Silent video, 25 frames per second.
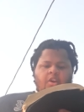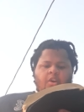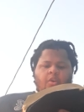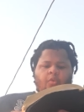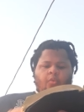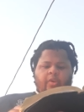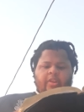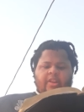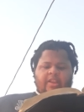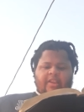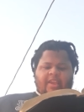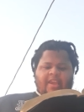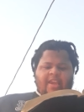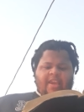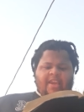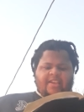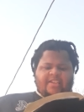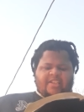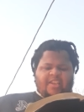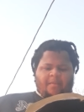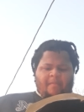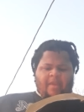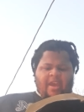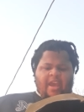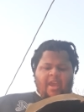when the king's
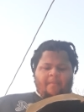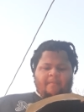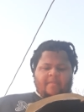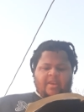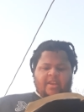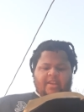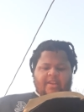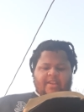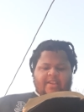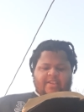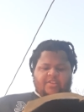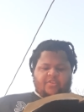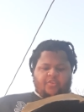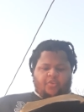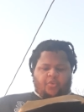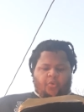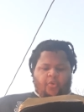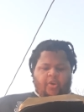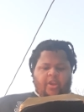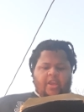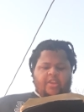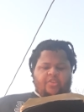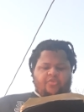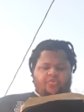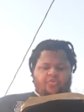commandment and his
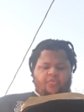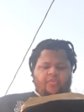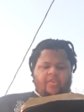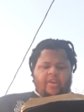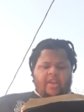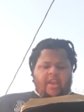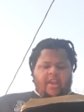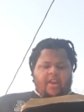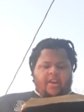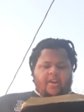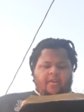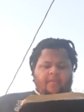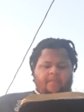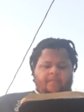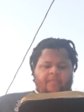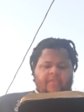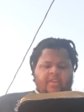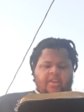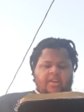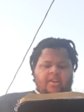decree drew near